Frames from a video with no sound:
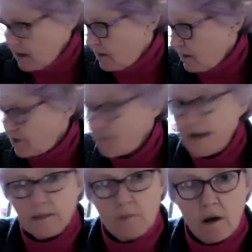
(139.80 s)
which
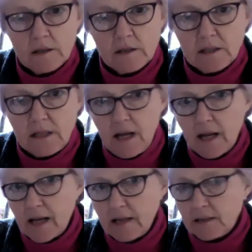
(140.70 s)
makes them hard to see
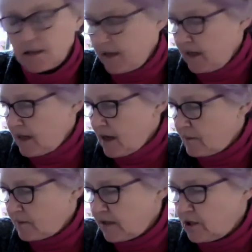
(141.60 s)
against the
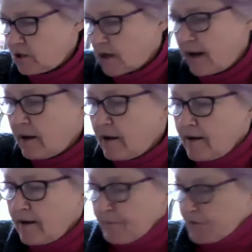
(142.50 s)
seed tray.
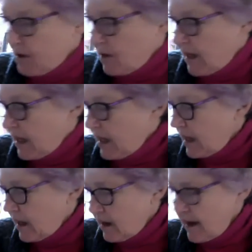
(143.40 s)
So
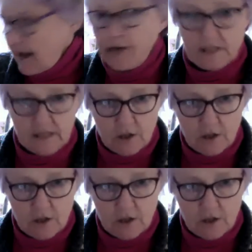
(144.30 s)
here I have a seed